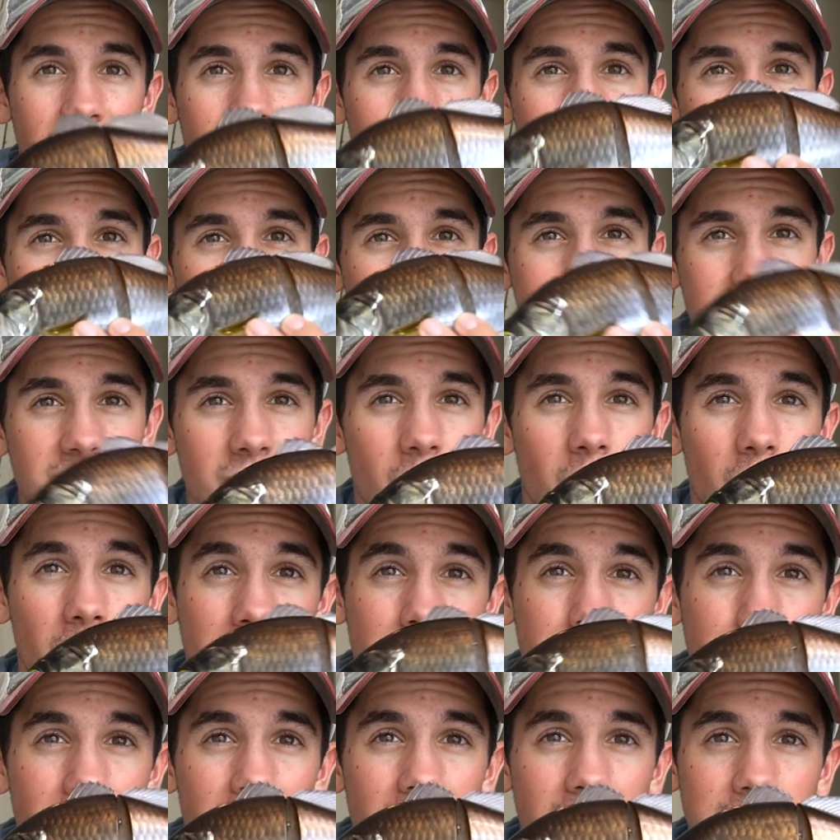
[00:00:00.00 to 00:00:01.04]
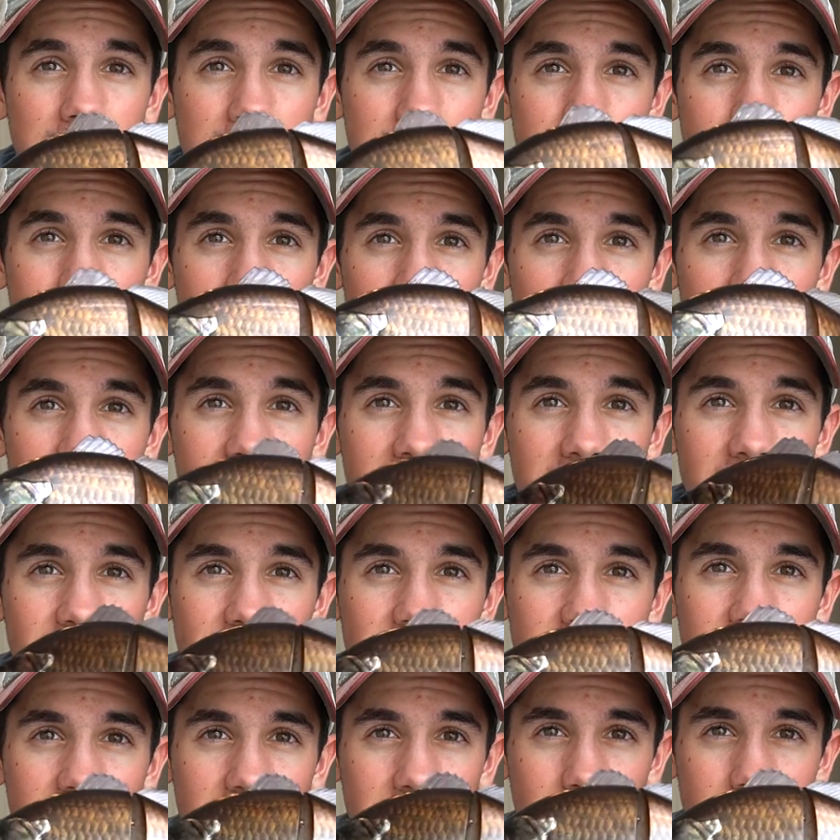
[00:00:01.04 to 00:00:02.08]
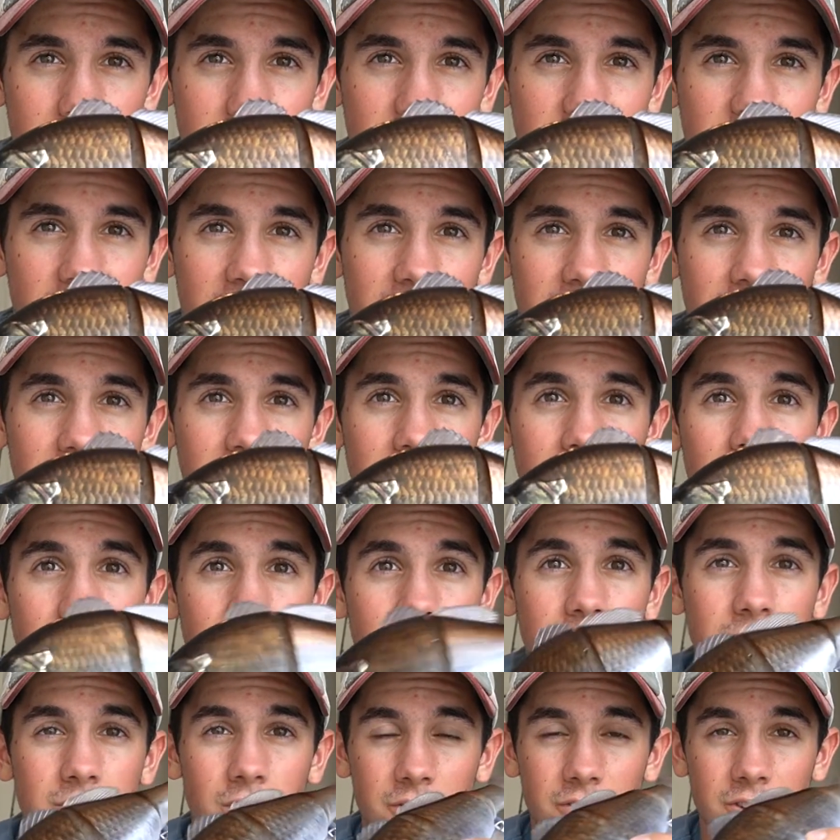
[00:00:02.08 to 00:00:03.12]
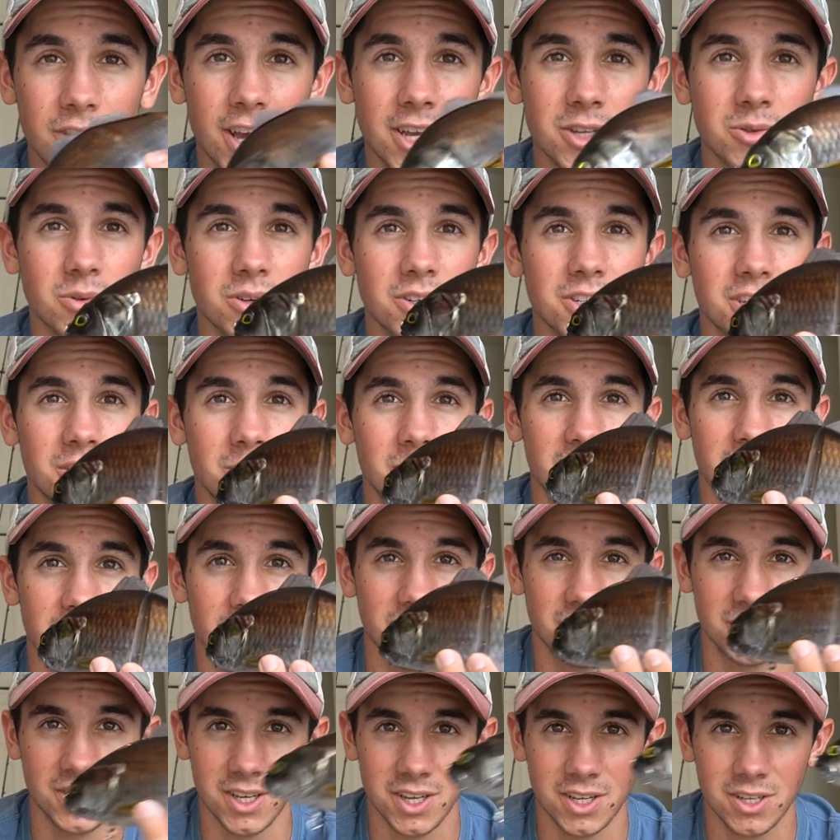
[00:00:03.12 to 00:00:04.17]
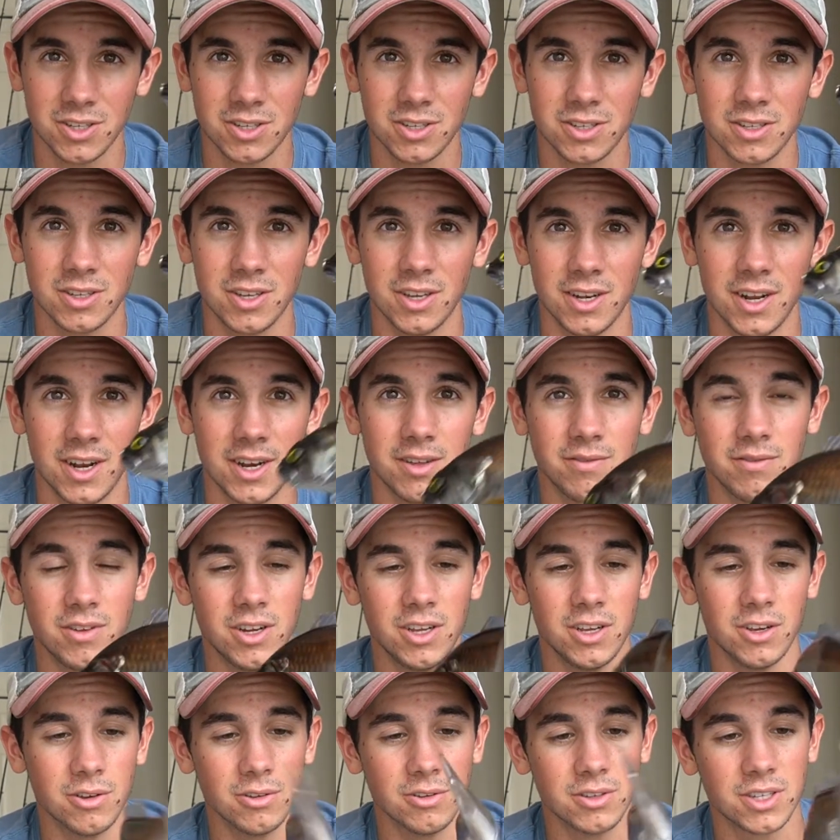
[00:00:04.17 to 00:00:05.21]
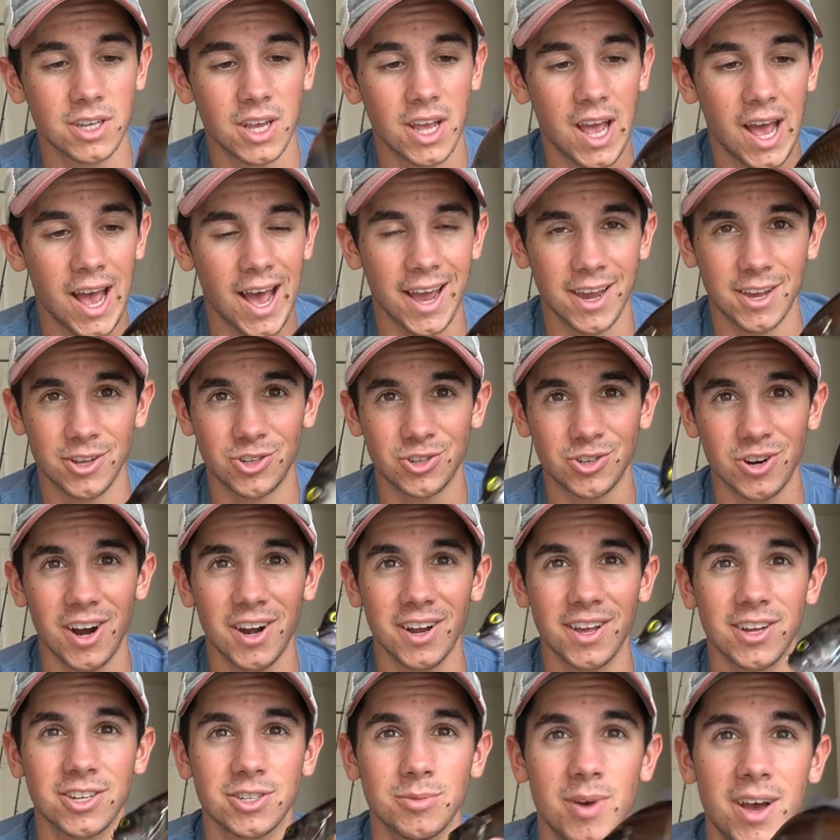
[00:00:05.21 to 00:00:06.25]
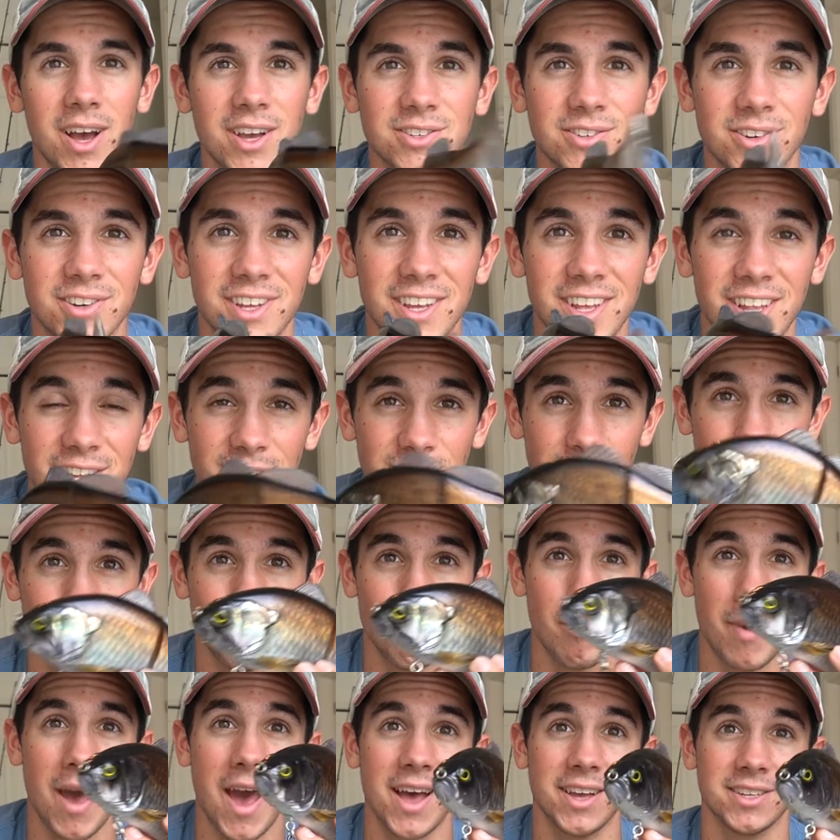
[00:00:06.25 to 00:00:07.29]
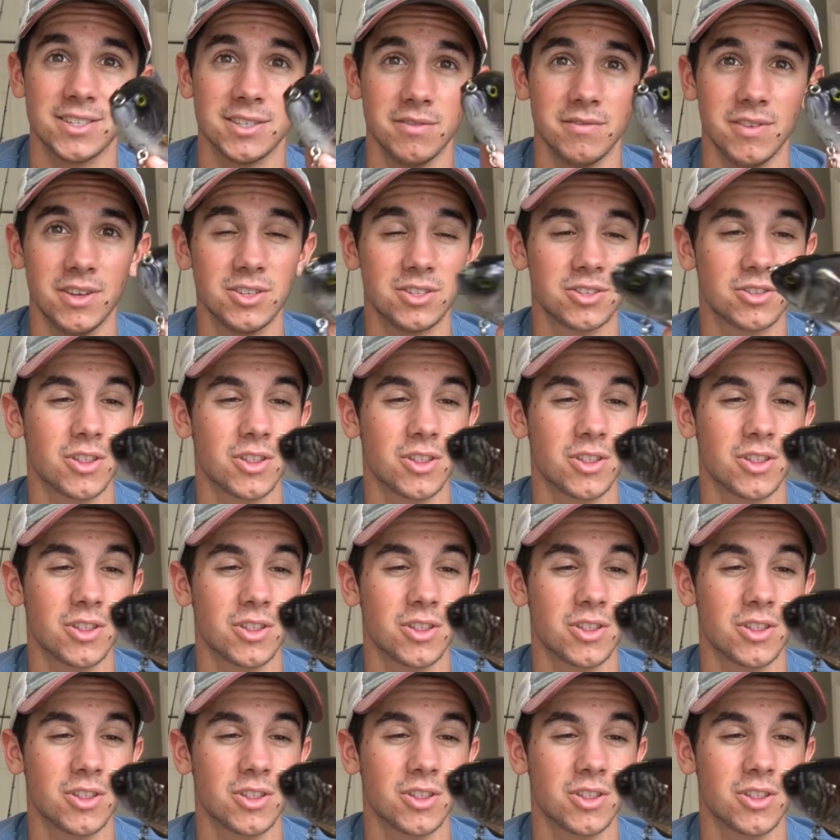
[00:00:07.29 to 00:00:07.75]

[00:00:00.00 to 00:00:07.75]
It's carp pattern, but I think it looks like golden shiner. So if you guys want to see me use this in any videos, I can try to catch a bass on it. It is massive.